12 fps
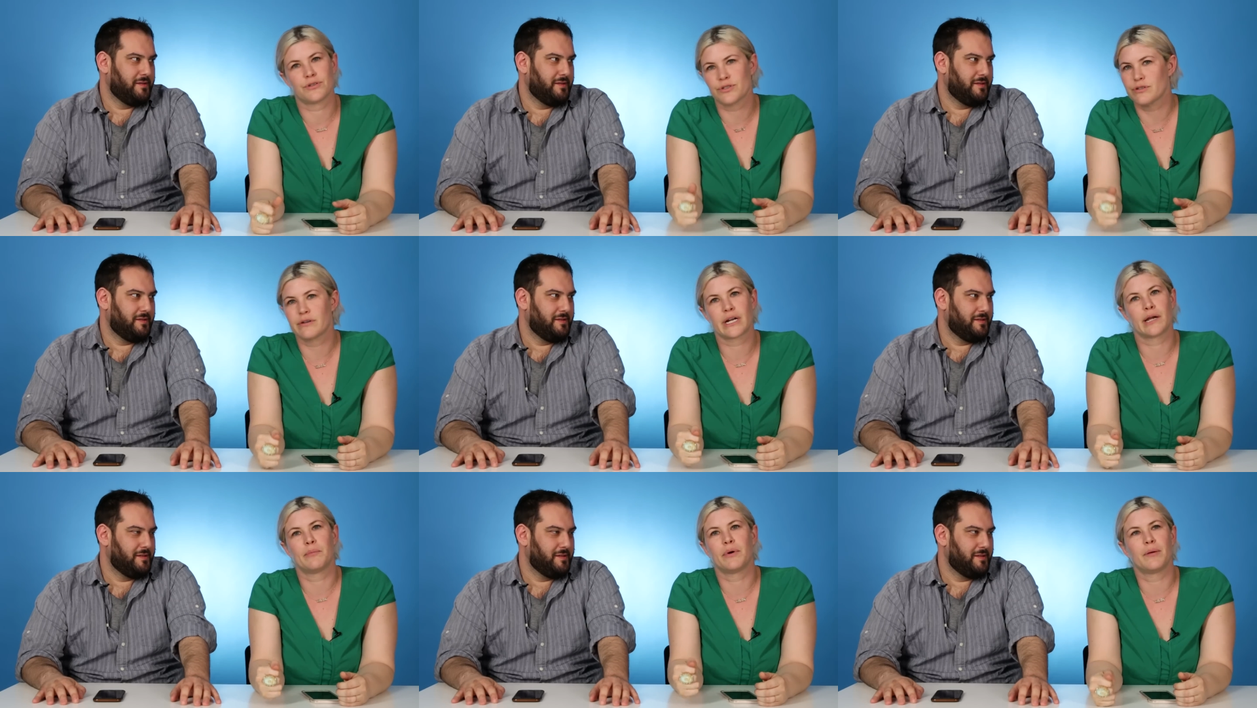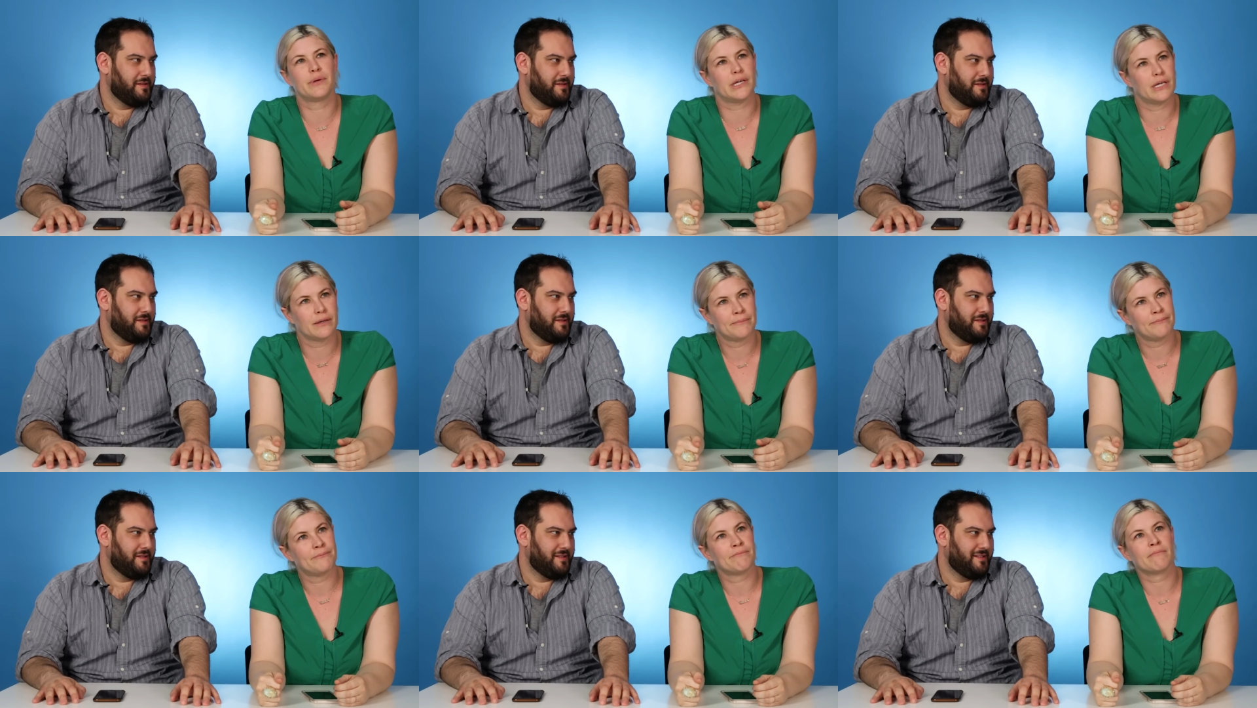Speaker 1: your surrogate bubby.
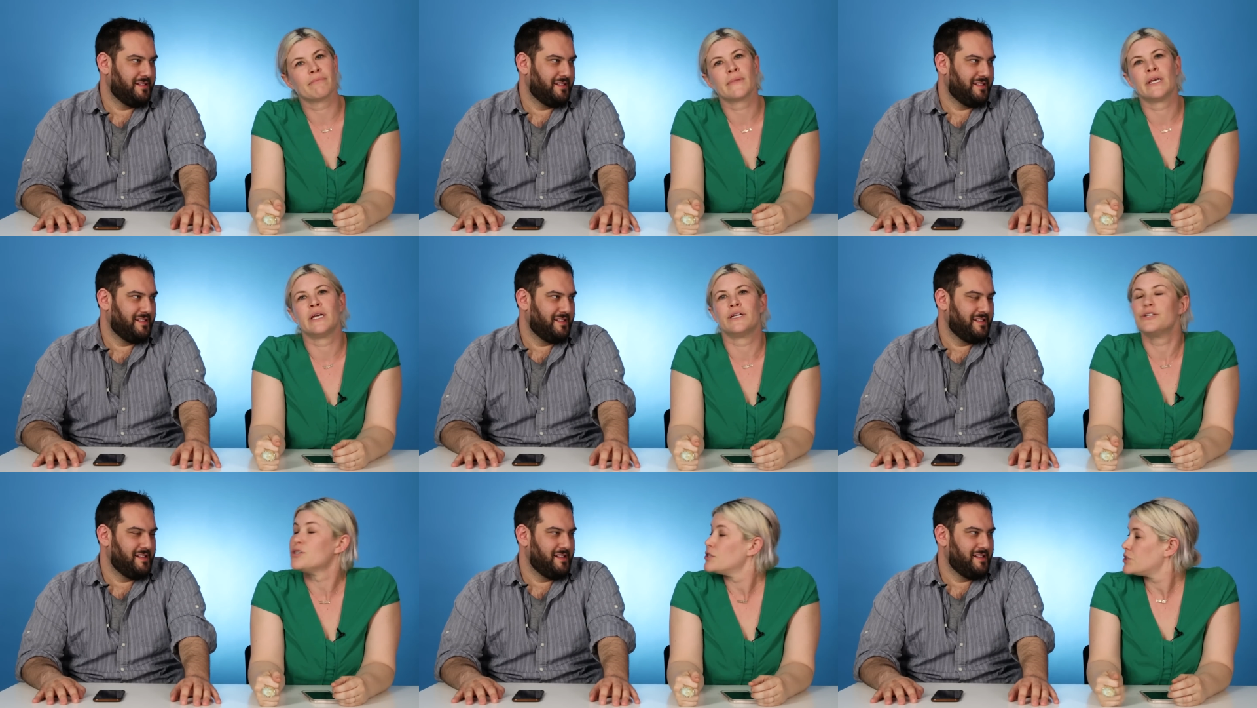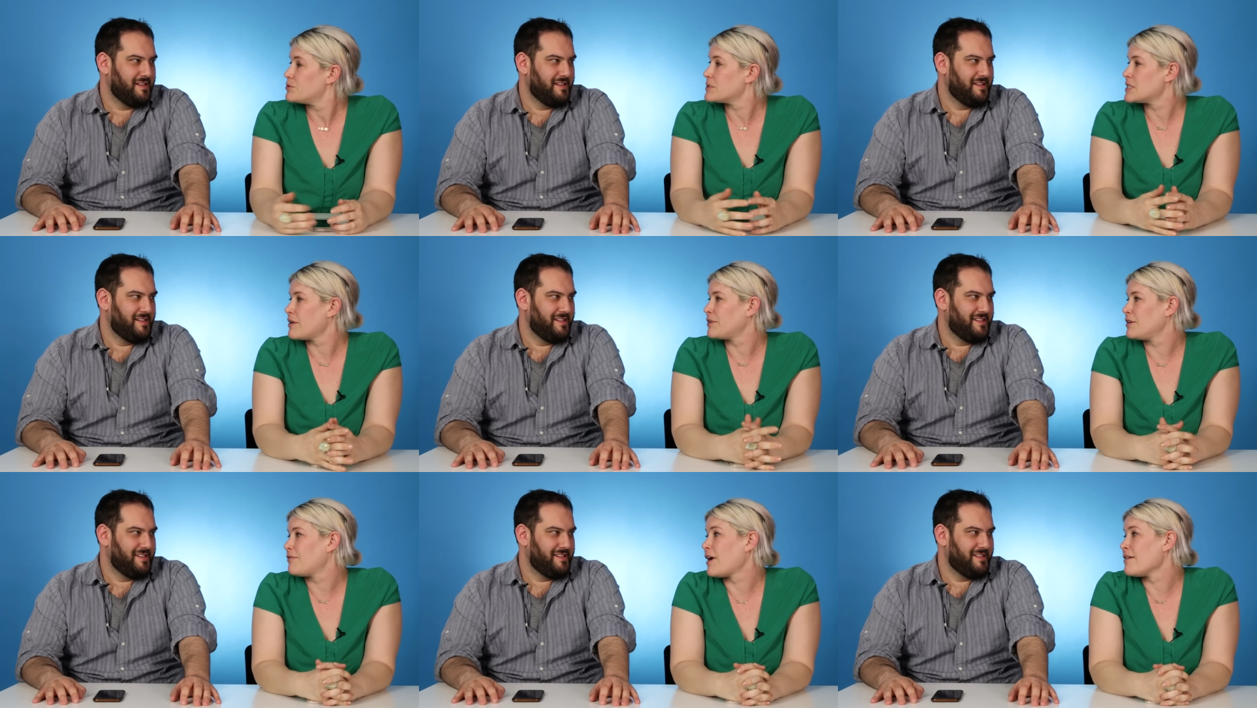She was
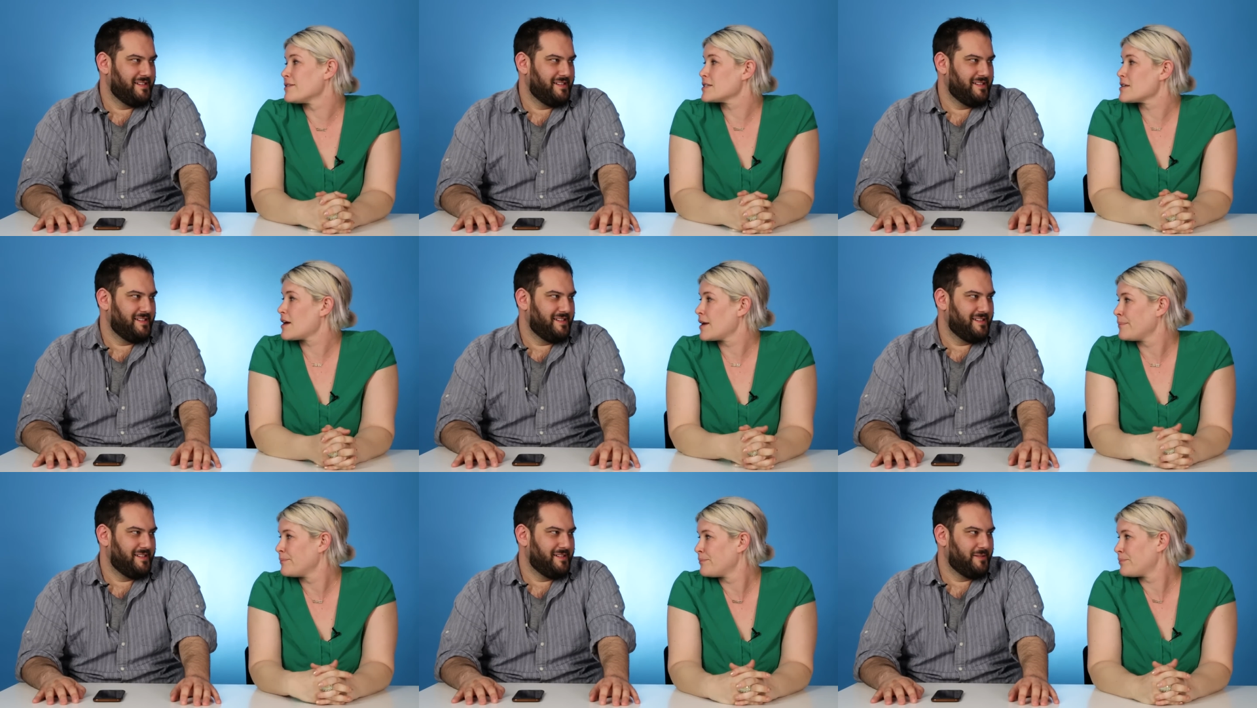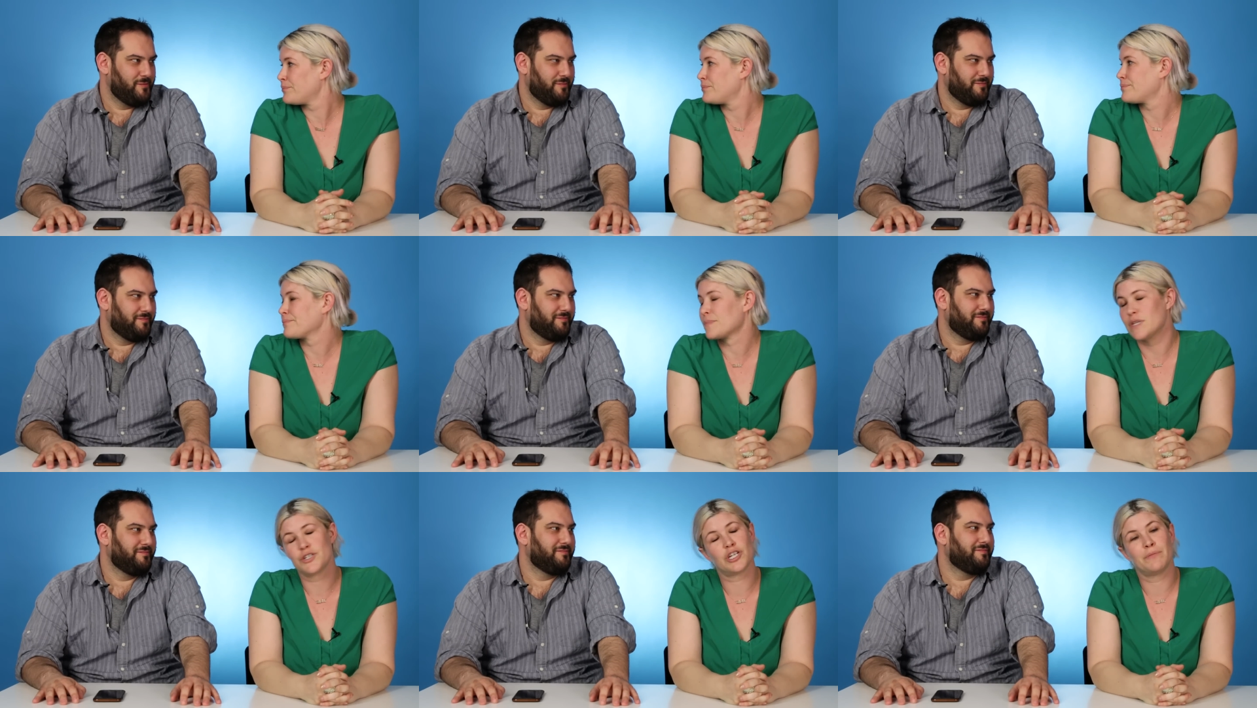75 at the time.
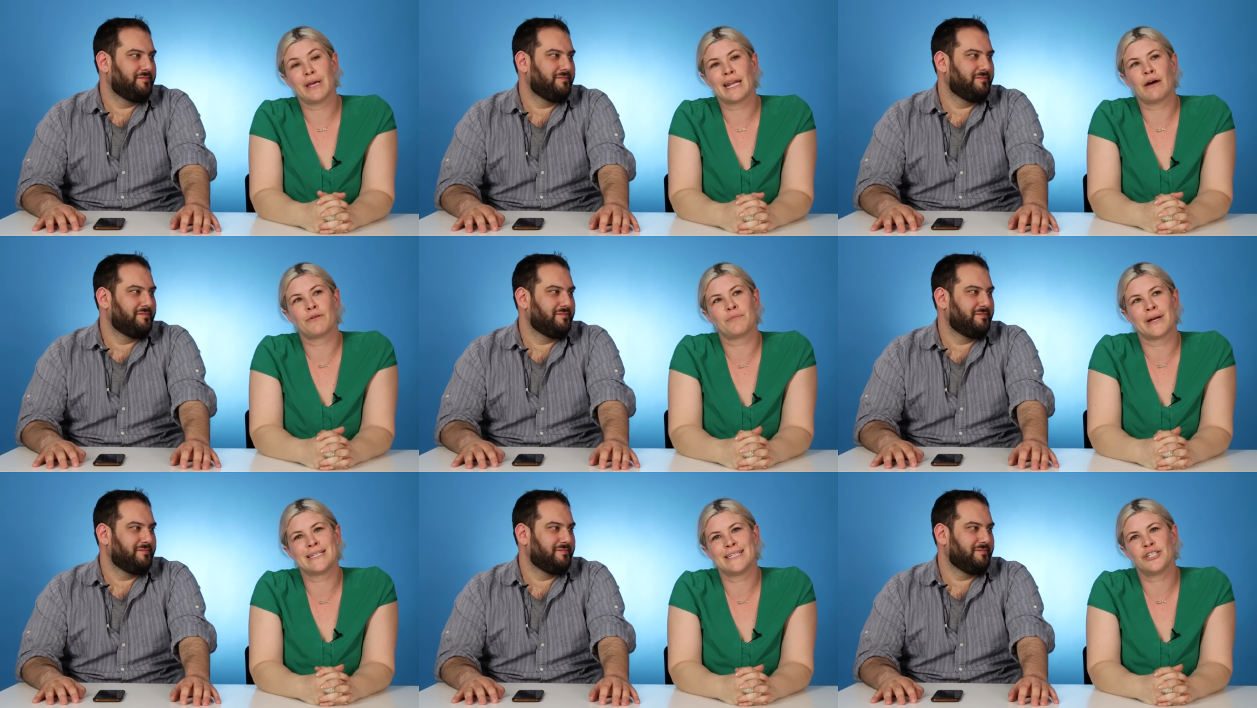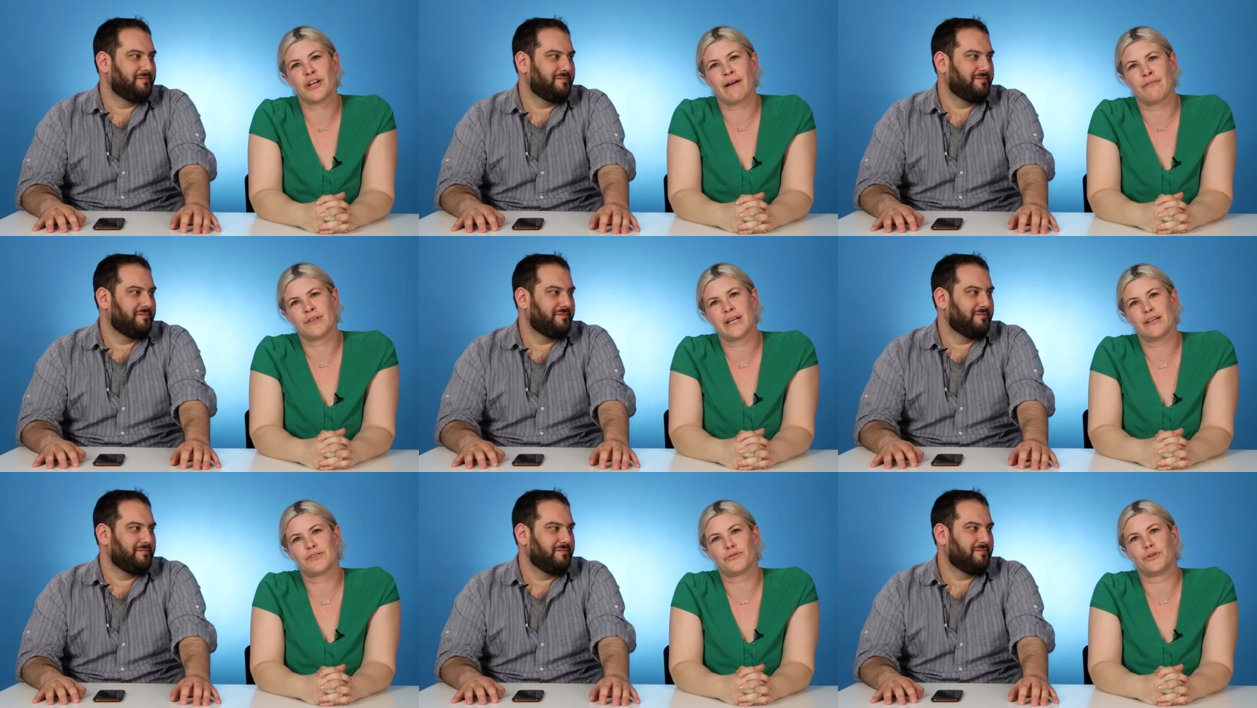She made out with my DJ on the
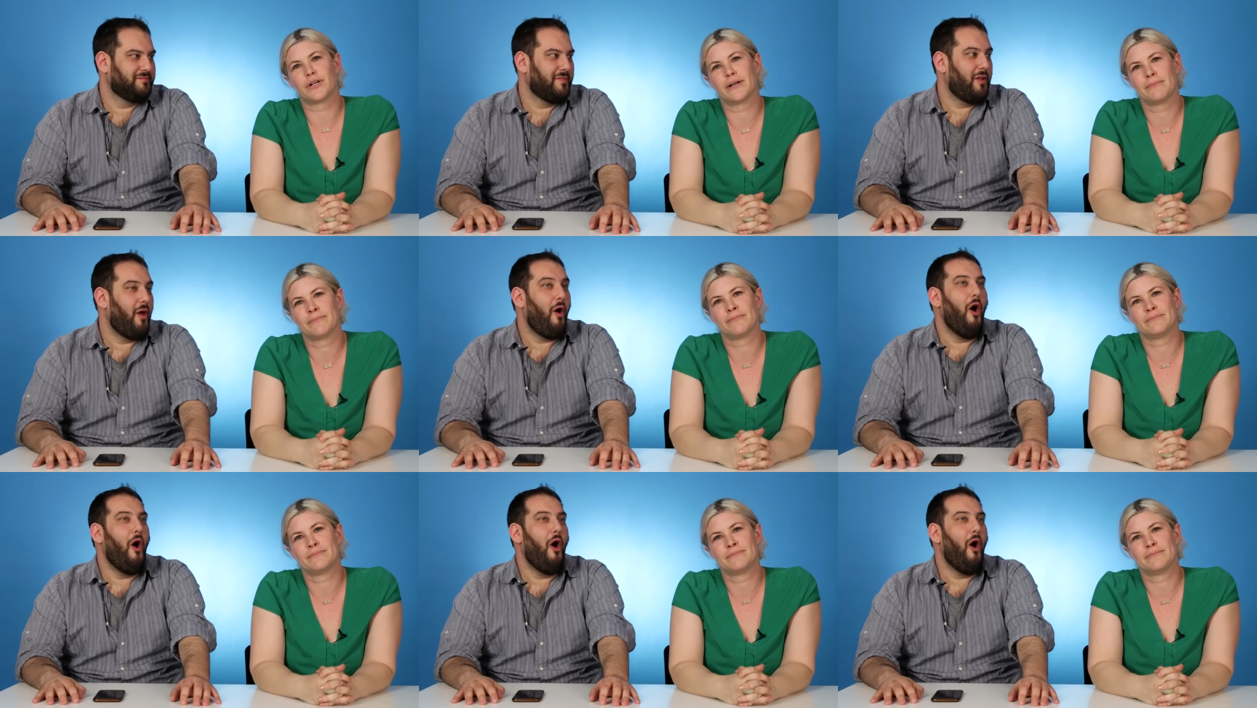dance floor.